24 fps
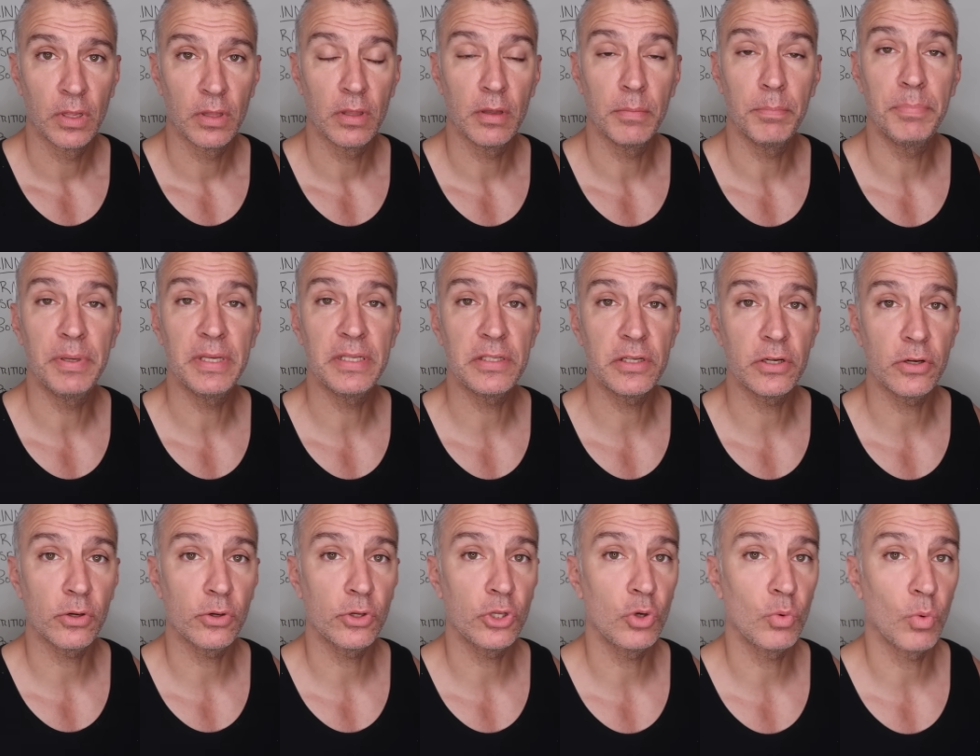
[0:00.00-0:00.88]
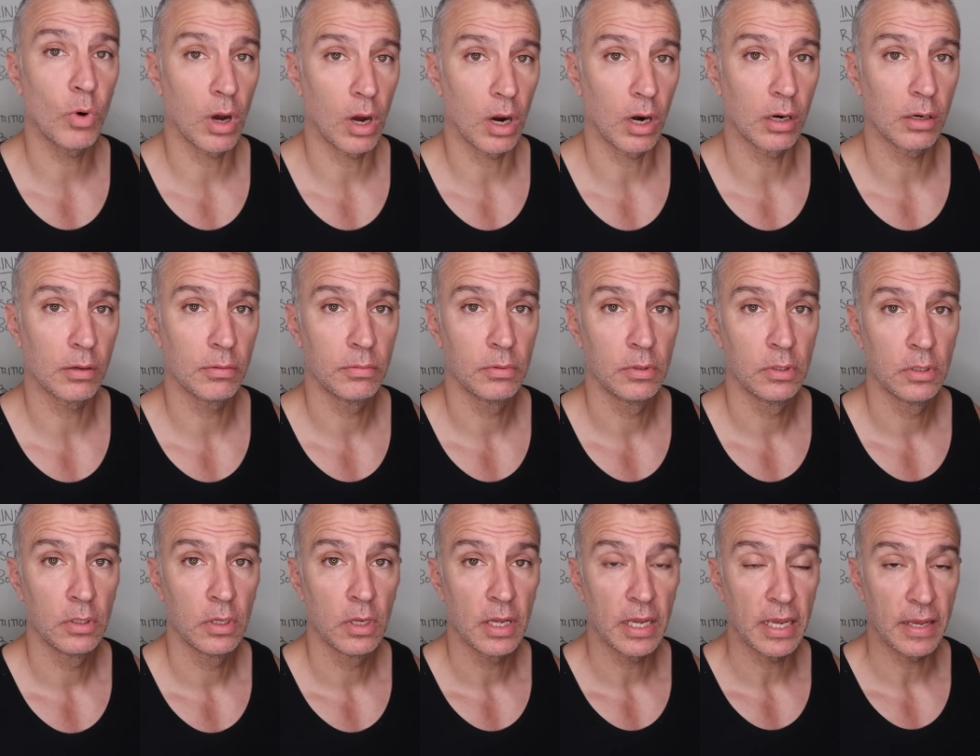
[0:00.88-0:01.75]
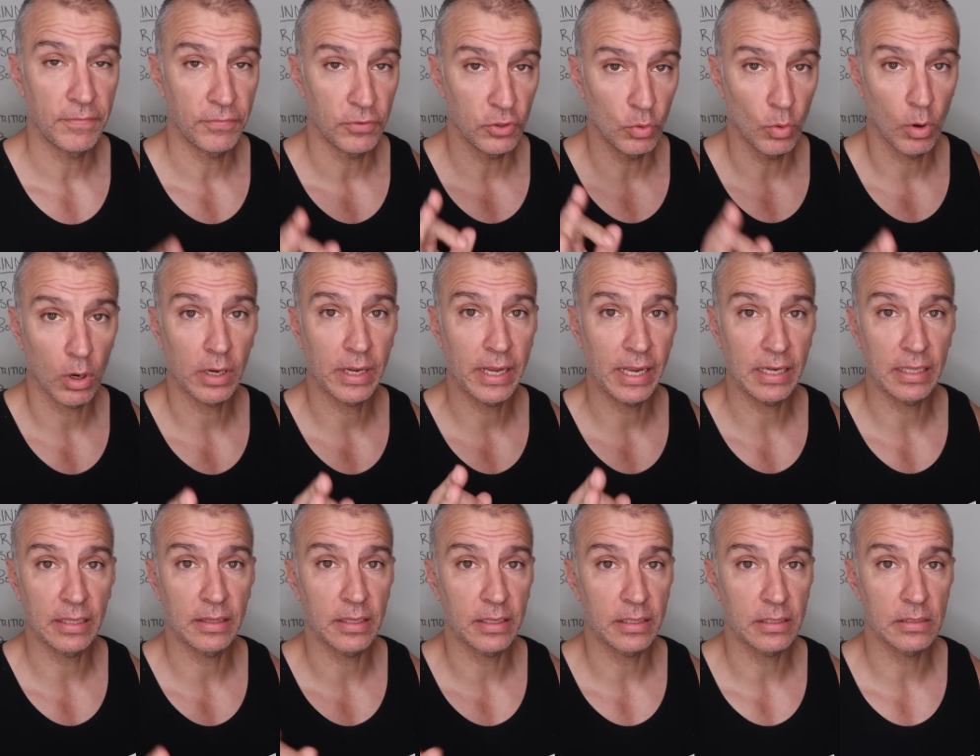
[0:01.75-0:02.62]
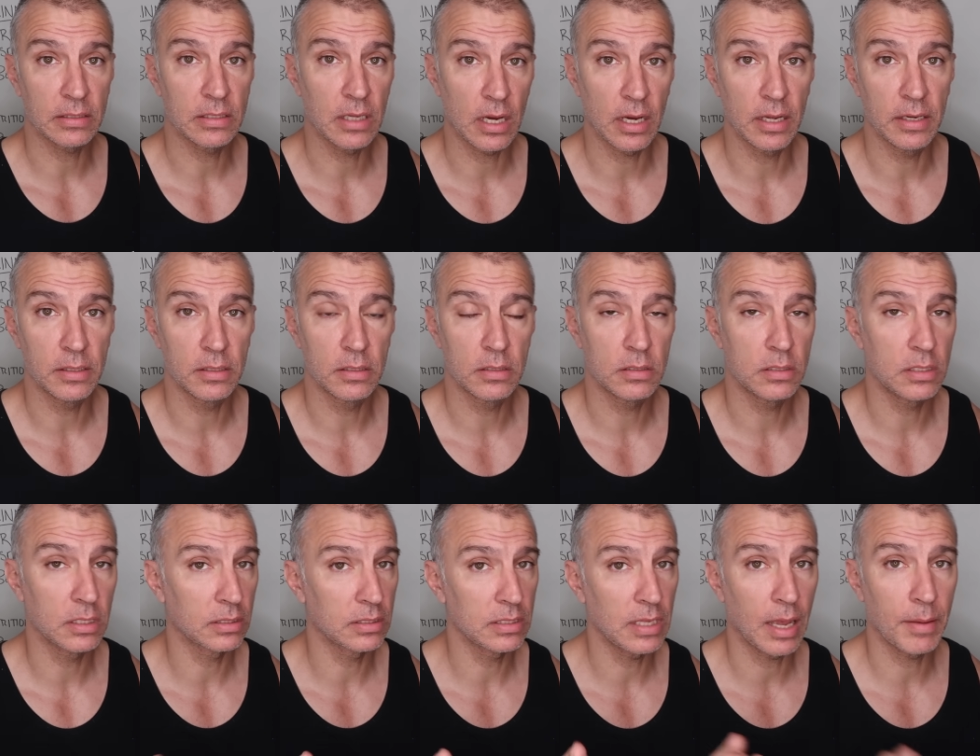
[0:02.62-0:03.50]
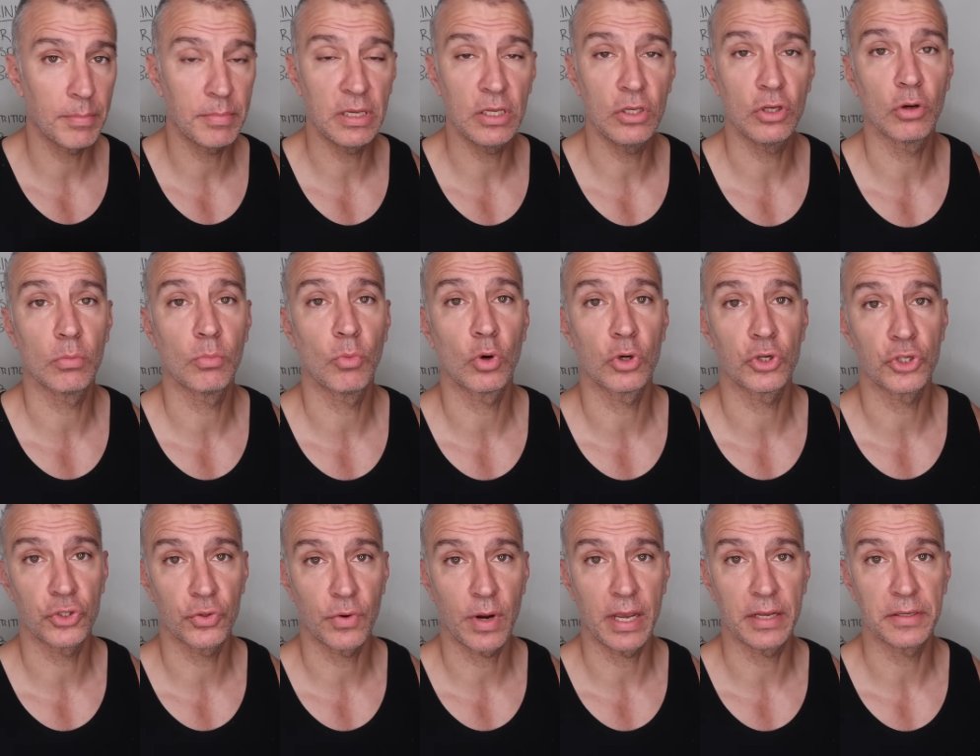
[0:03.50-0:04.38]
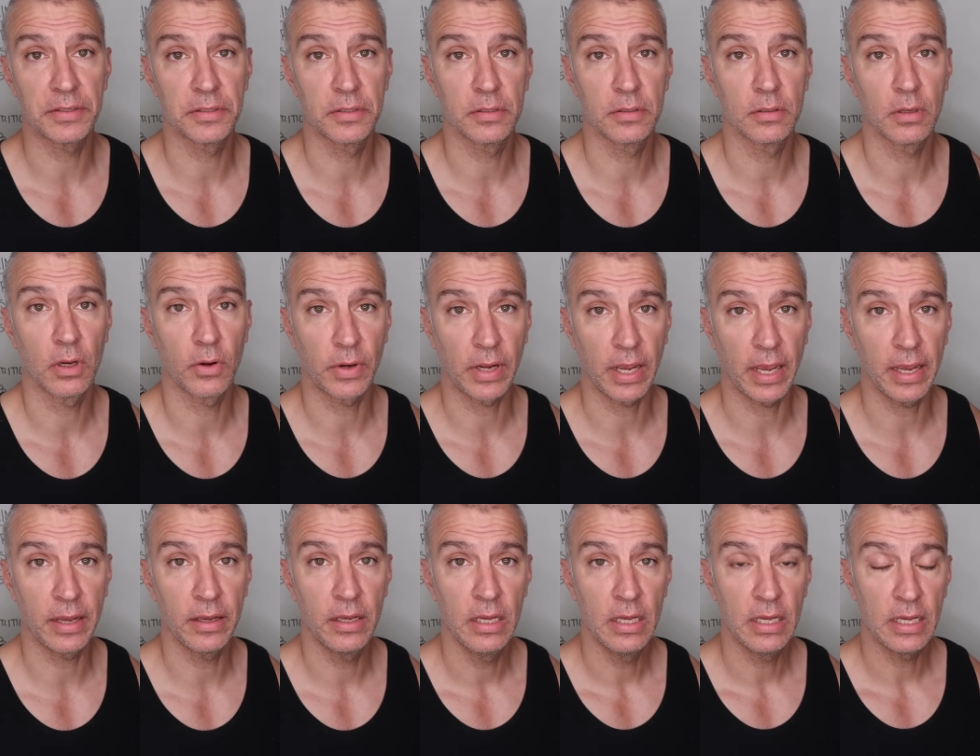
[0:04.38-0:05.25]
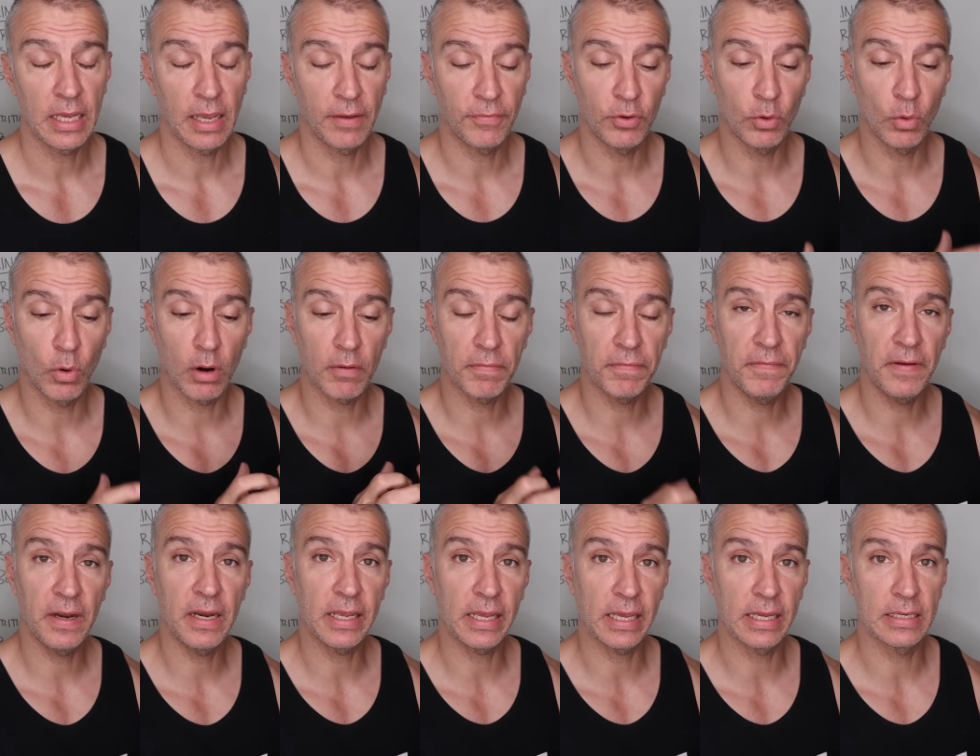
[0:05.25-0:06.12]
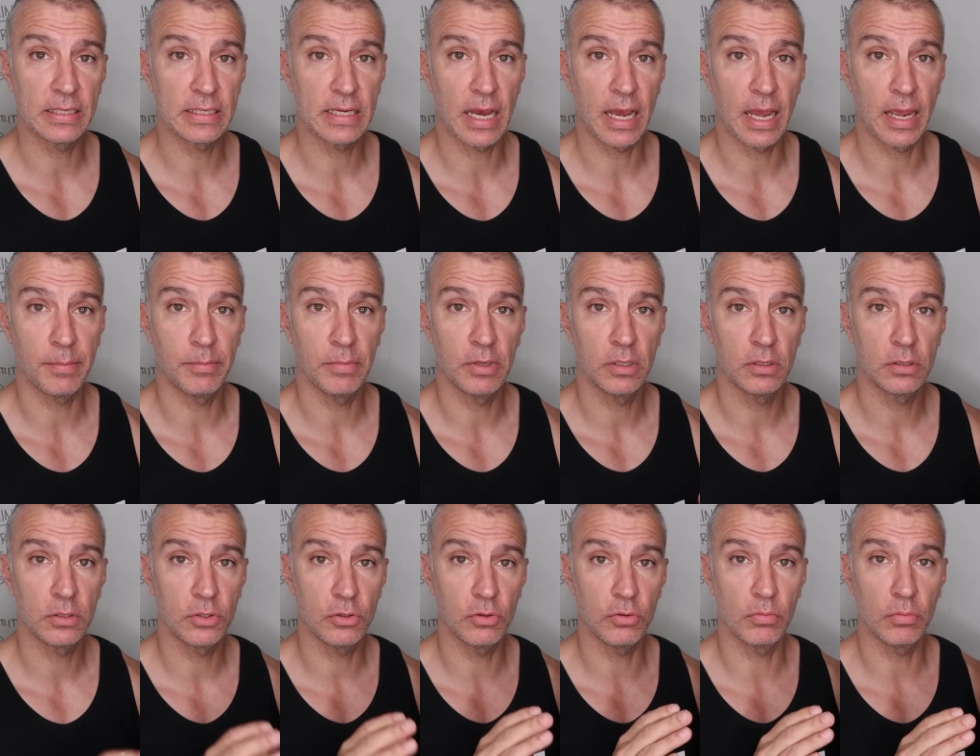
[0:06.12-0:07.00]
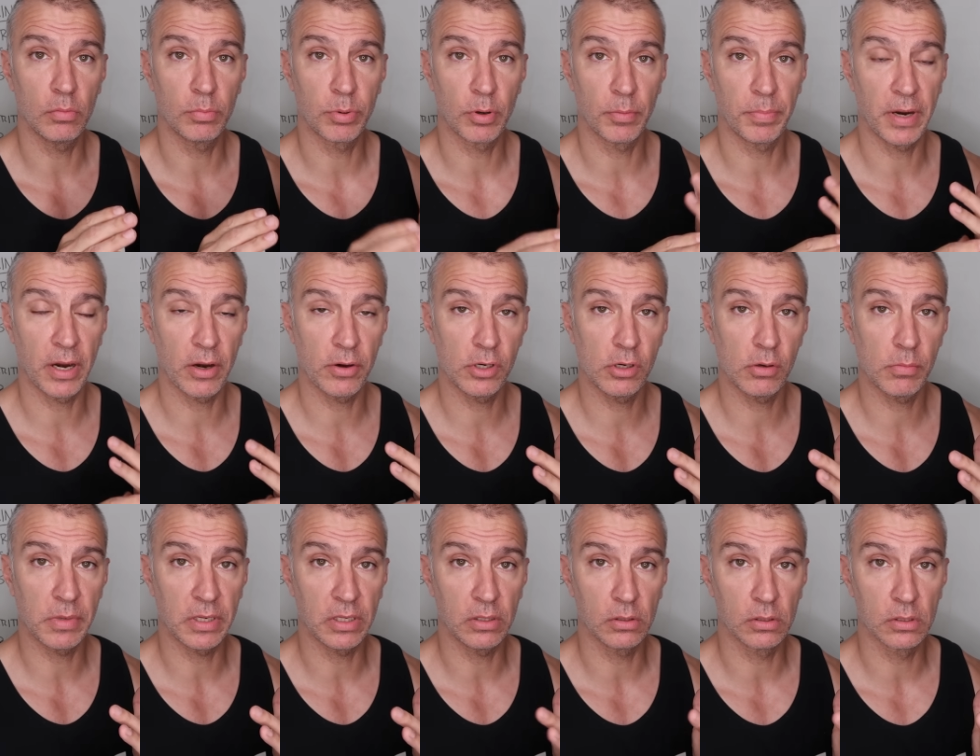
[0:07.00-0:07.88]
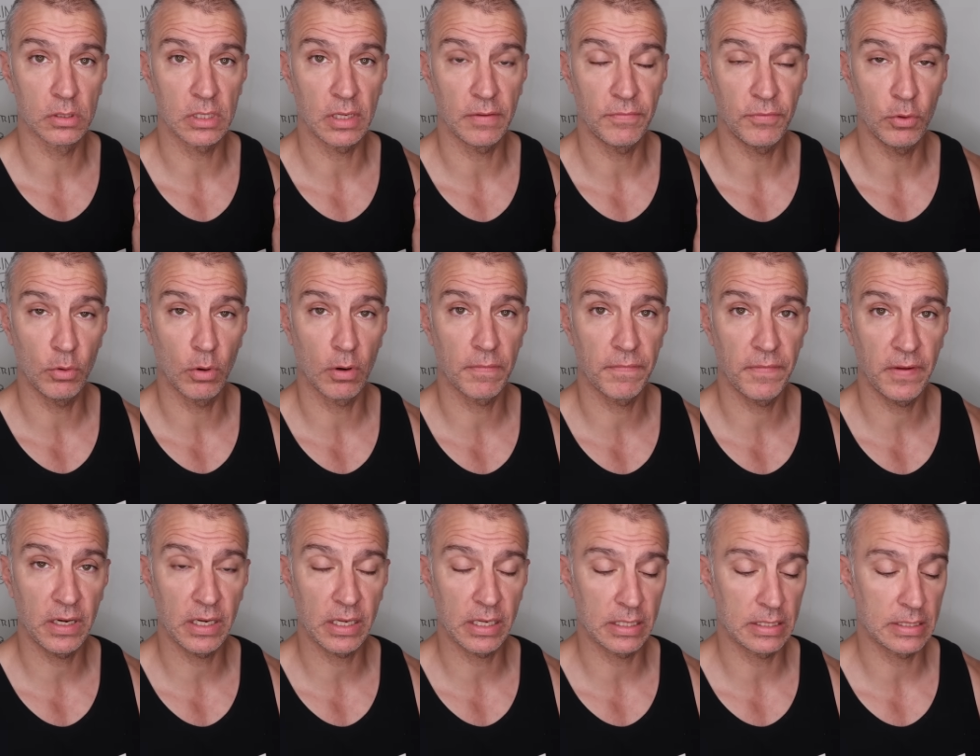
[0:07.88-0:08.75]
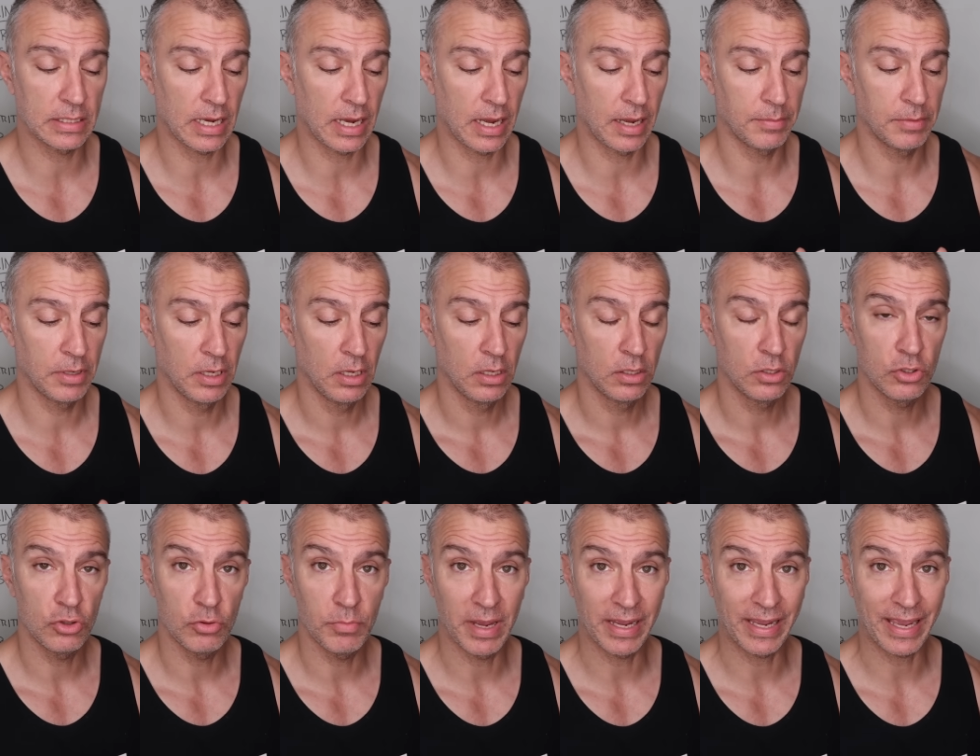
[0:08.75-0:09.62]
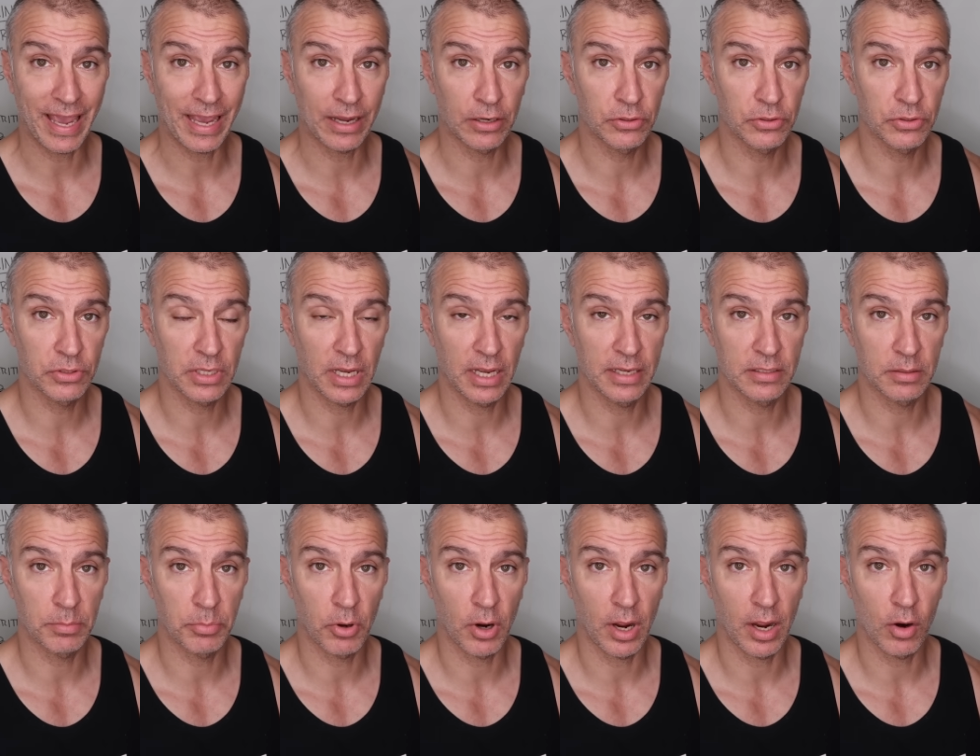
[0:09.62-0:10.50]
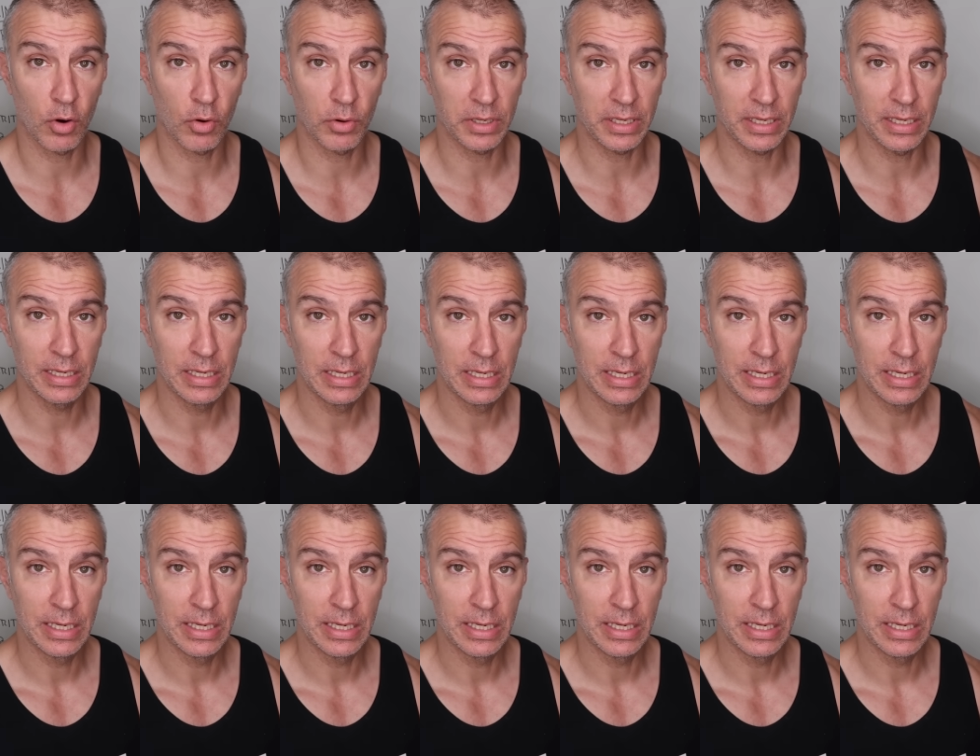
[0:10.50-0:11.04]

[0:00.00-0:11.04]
the busier you are, if you are getting things done does not mean you're more stressed, okay? If you are fitting in time to prepare your meals, if you are fitting in time to make exercise a priority,